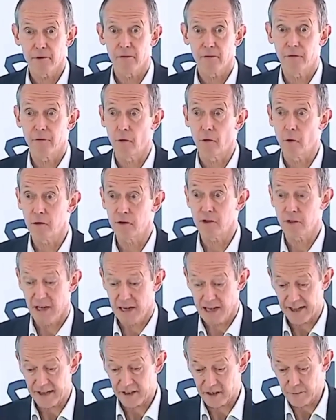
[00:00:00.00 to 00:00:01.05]
forge the
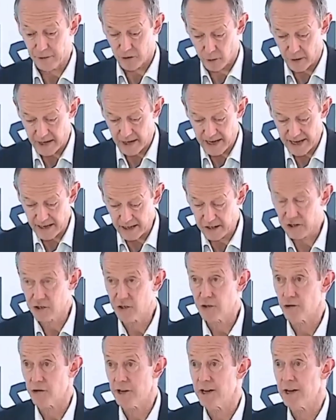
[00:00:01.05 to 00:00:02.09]
links between
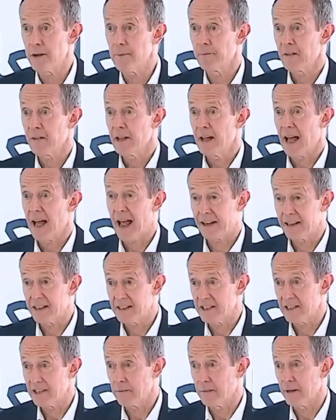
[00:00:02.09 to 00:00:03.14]
industry,
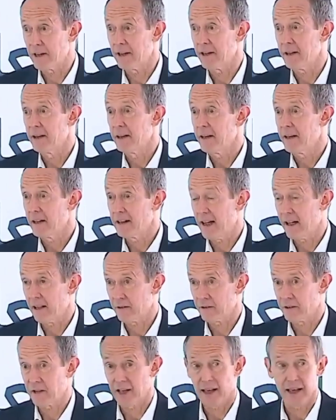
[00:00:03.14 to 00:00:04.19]
academia and
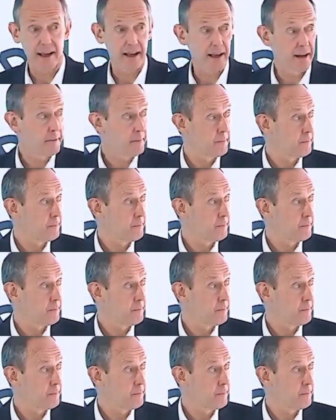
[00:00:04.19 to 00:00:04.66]
healthcare.